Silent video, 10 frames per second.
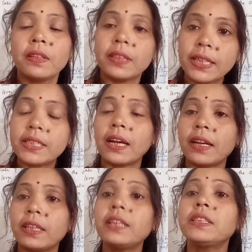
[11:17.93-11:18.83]
These are
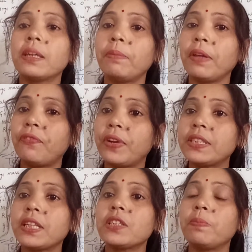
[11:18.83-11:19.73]
the some
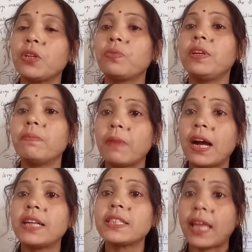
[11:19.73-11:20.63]
differences between
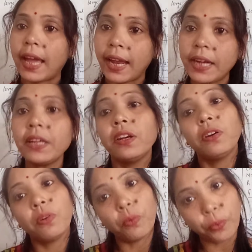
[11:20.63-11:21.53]
mass and
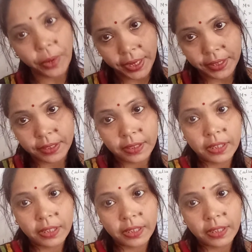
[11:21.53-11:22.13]
weight.